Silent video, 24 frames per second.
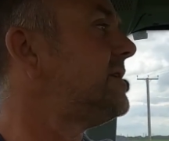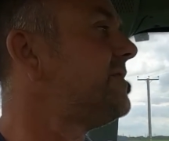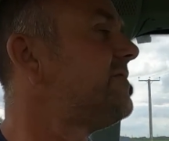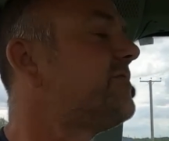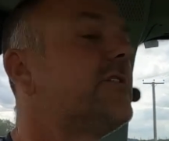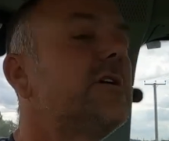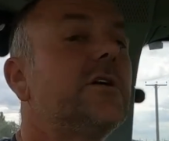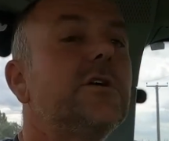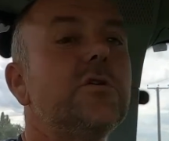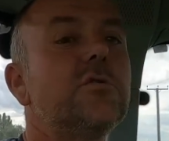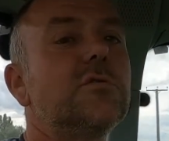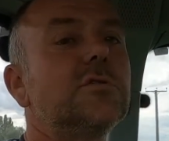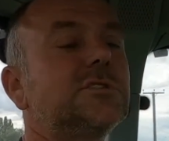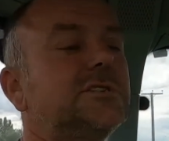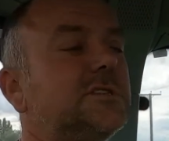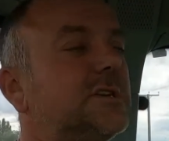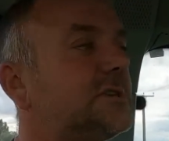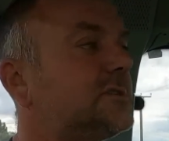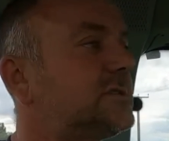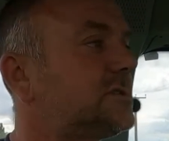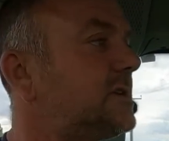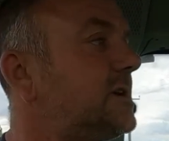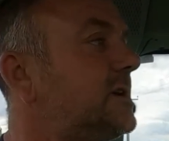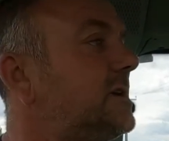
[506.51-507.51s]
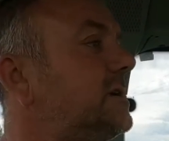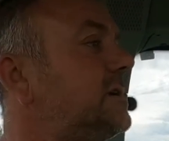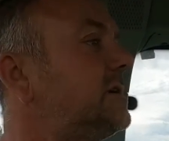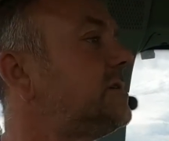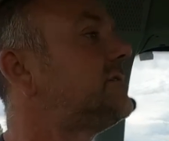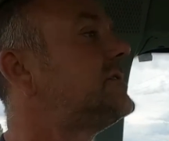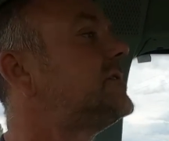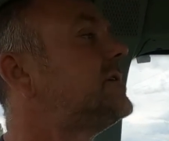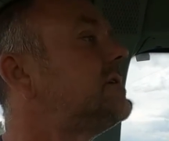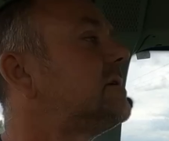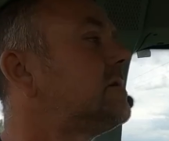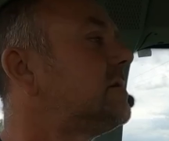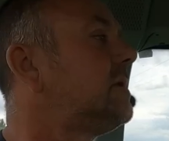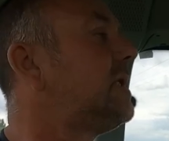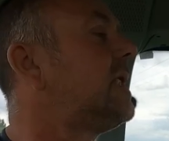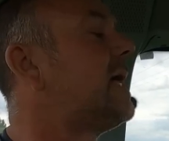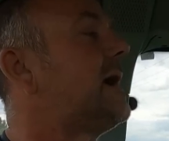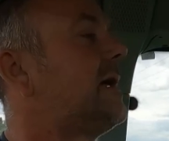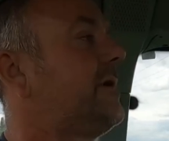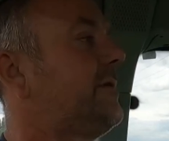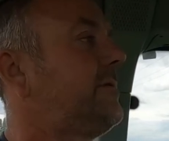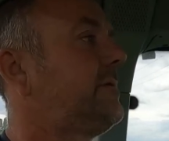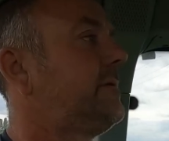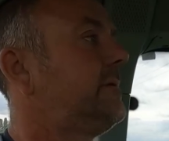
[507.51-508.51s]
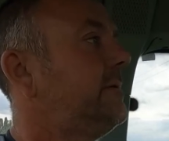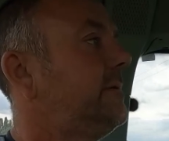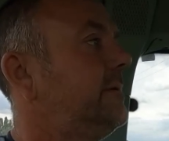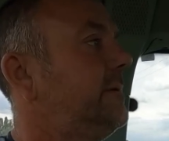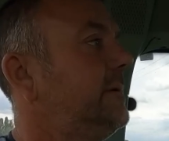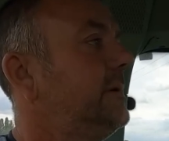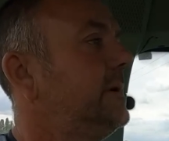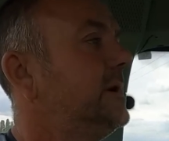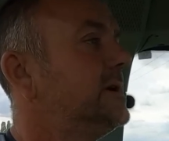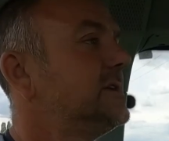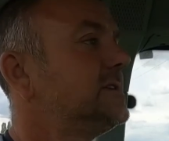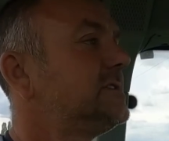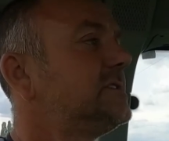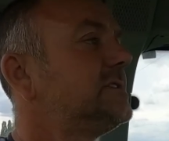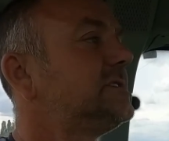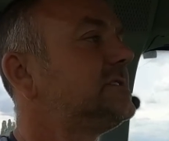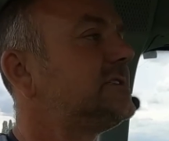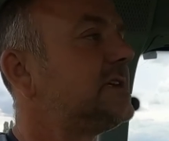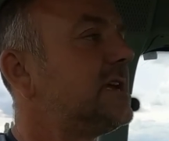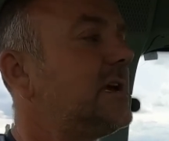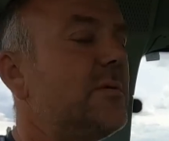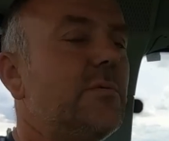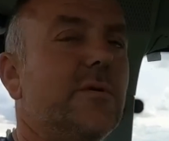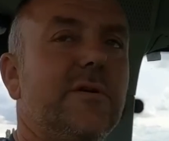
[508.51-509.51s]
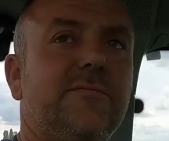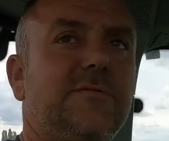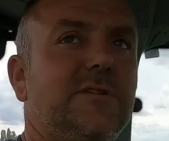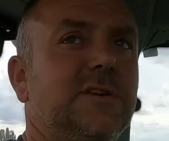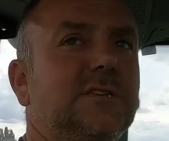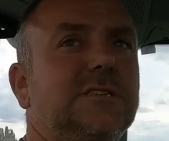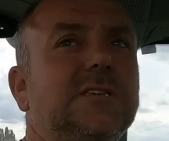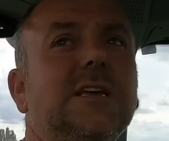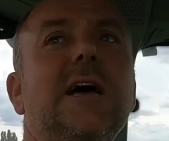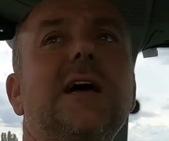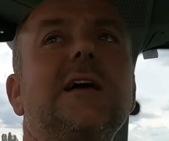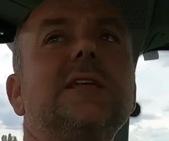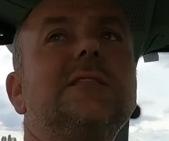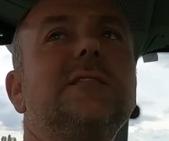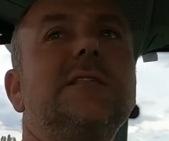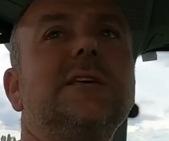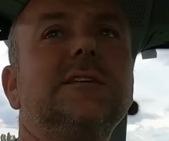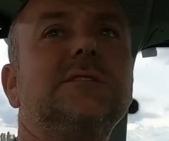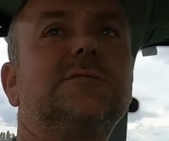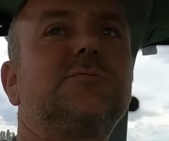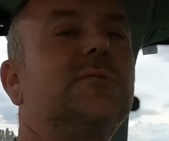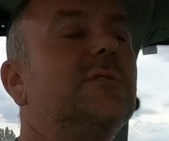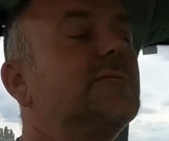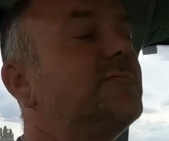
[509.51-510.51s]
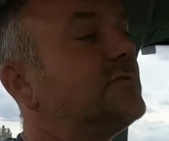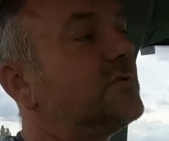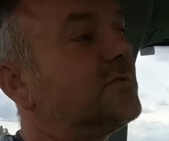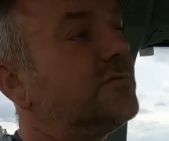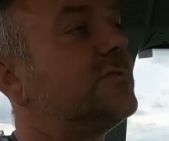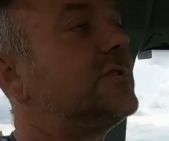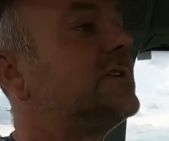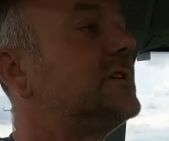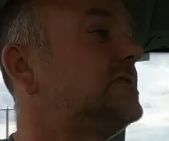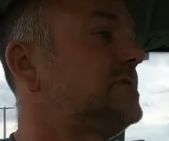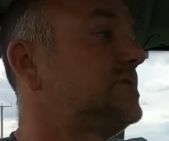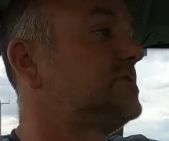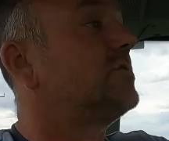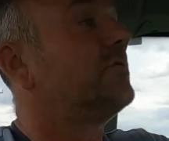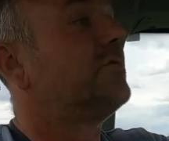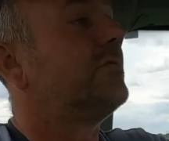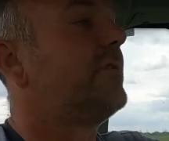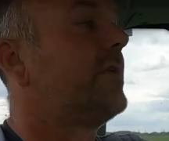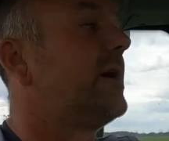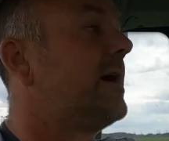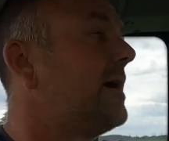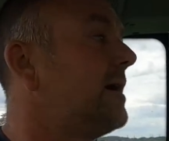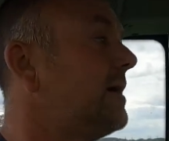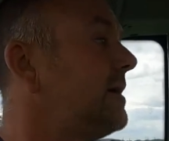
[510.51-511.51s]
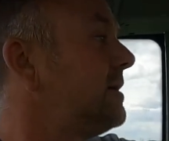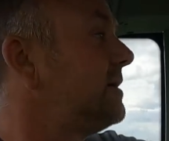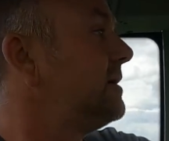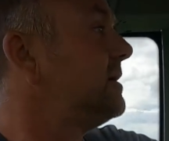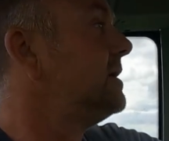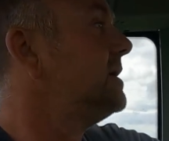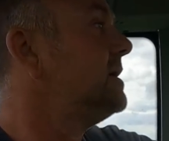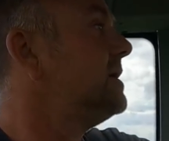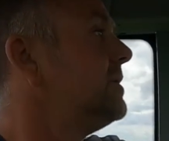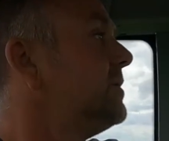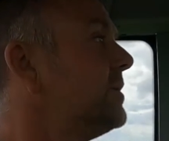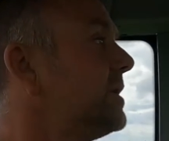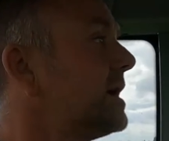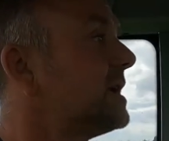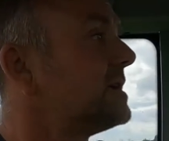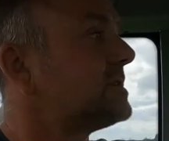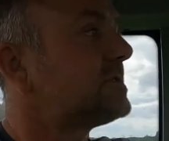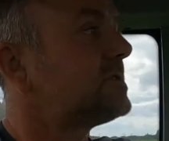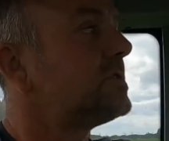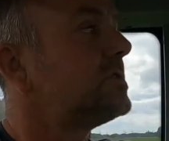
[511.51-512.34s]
mean, for a young 16-year-old lad to say we've designed this, we've done this, done that, we get